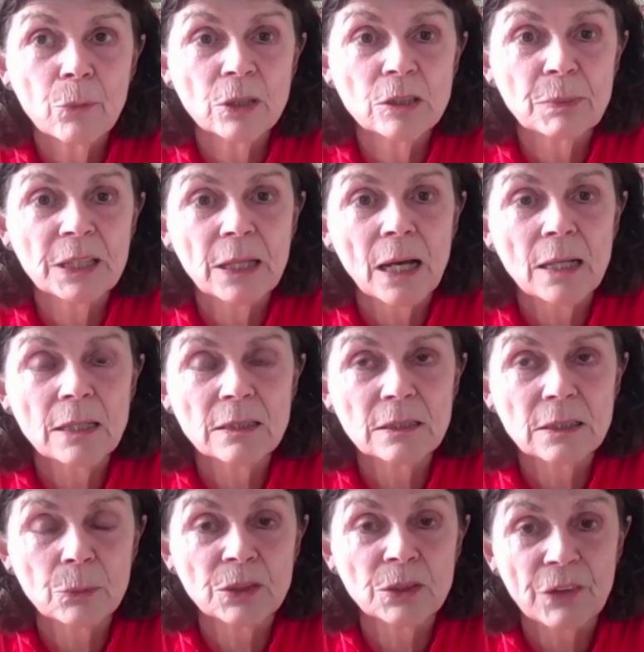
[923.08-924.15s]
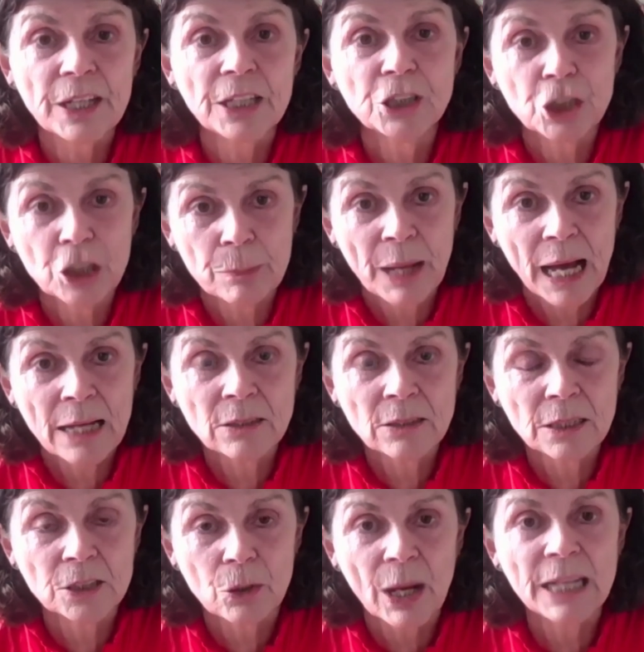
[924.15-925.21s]
was because there was very cheap
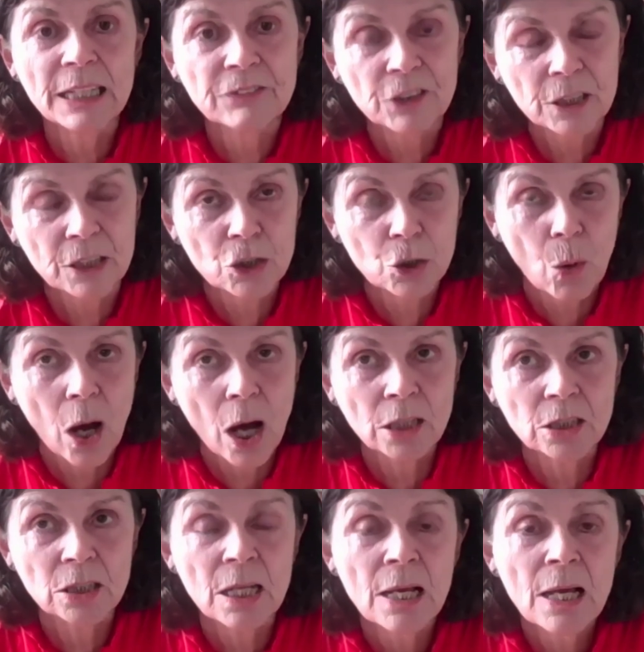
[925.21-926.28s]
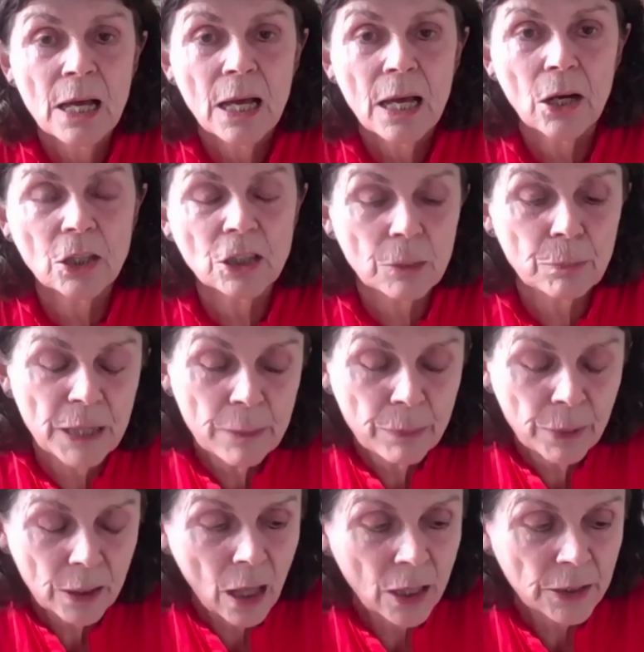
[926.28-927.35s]
housing. So I lived in a squat. A lot of the
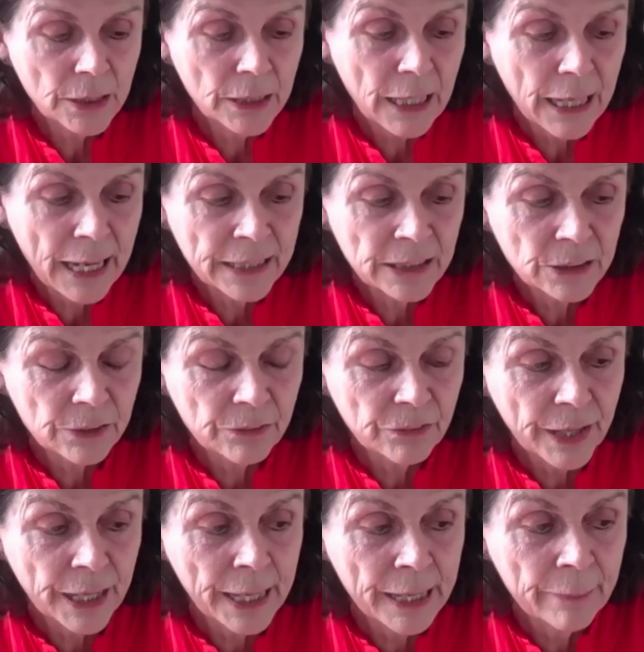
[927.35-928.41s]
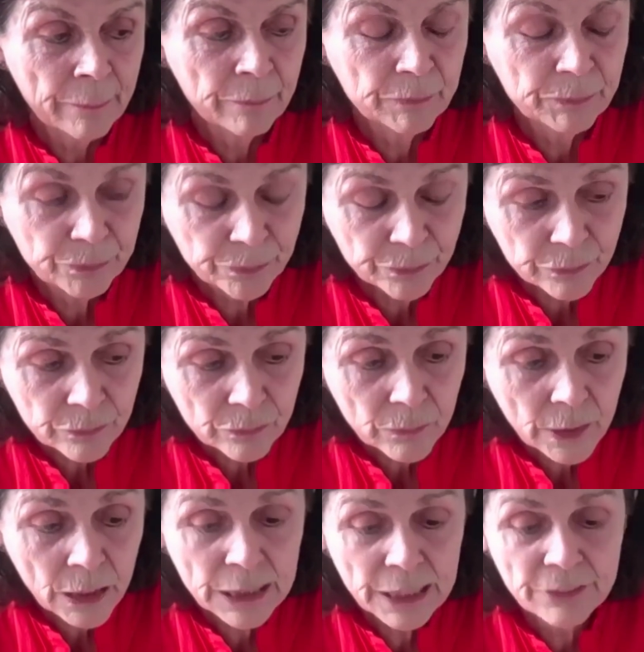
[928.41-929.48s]
people on the collective
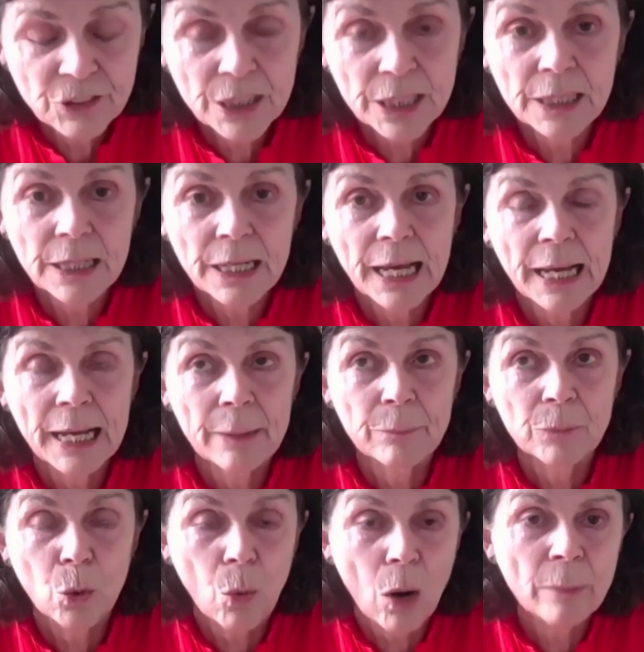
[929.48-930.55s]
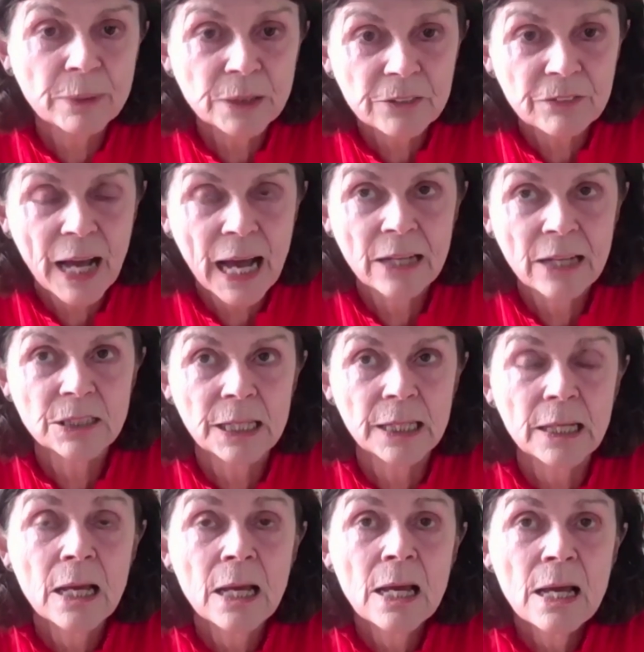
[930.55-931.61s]
lived in cooperative
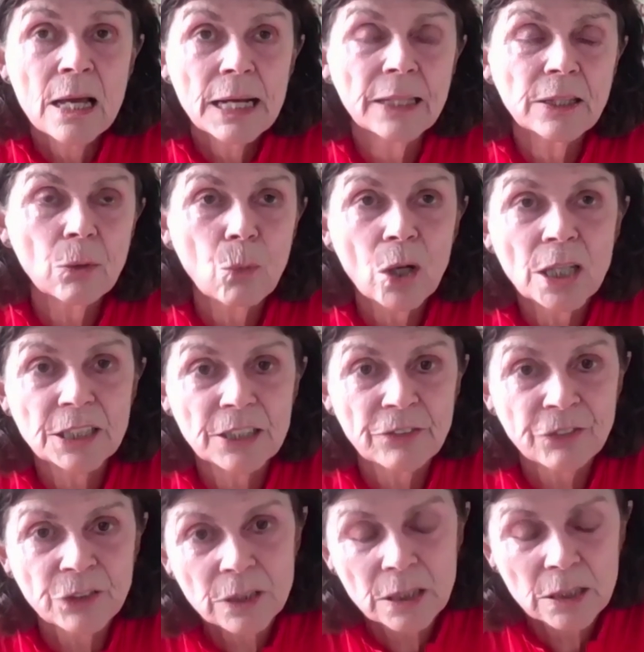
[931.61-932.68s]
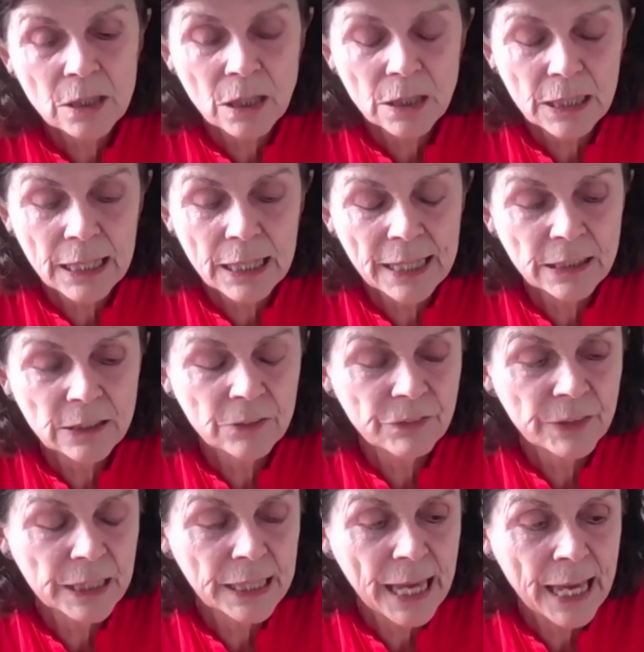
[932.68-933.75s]
housing. Now there were differences on the collective.
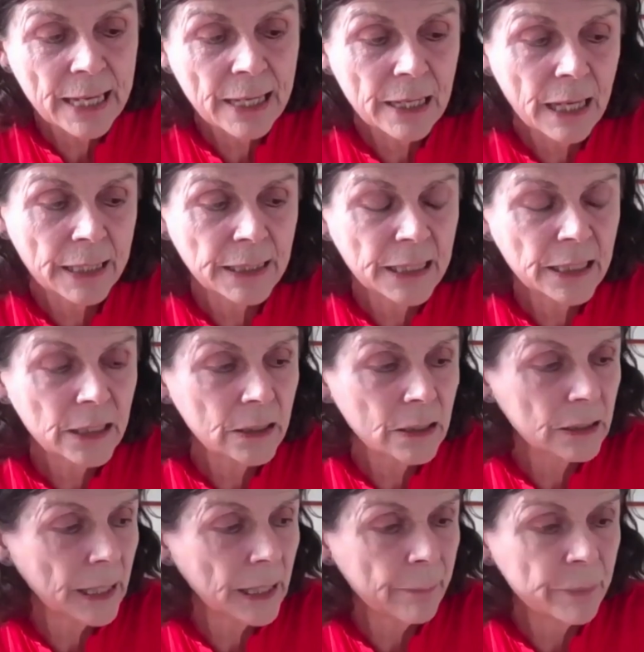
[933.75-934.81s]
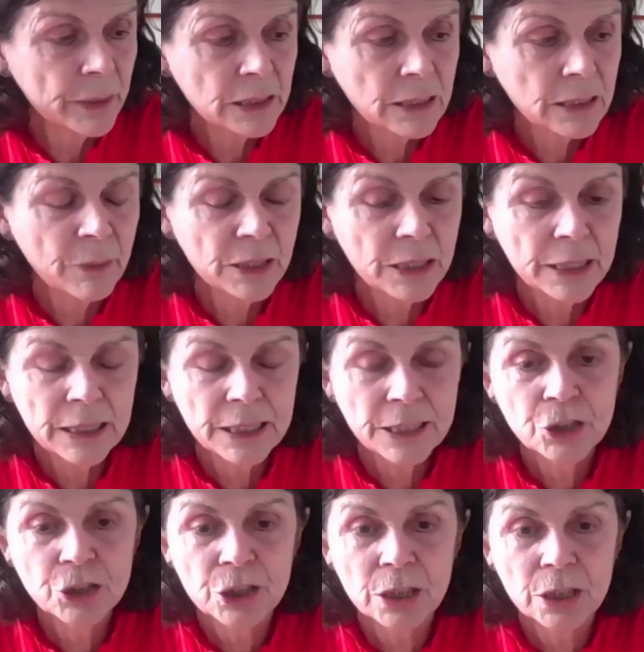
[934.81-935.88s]
And again, I think in some of the
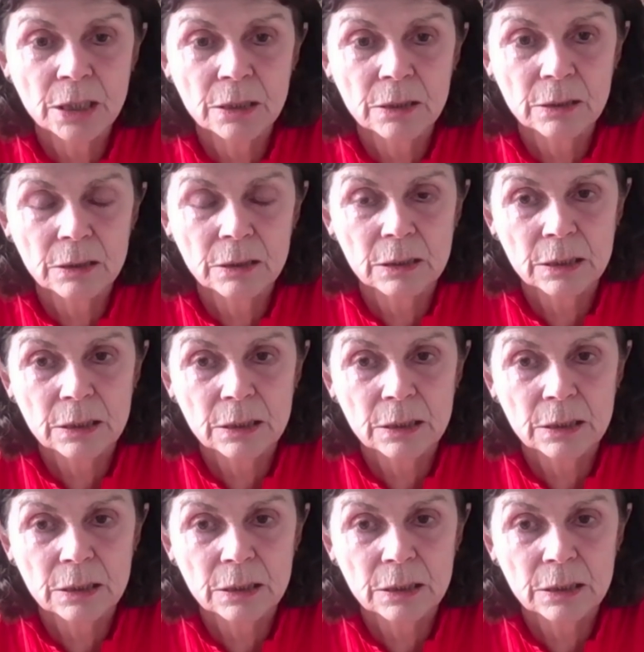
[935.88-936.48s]
literature,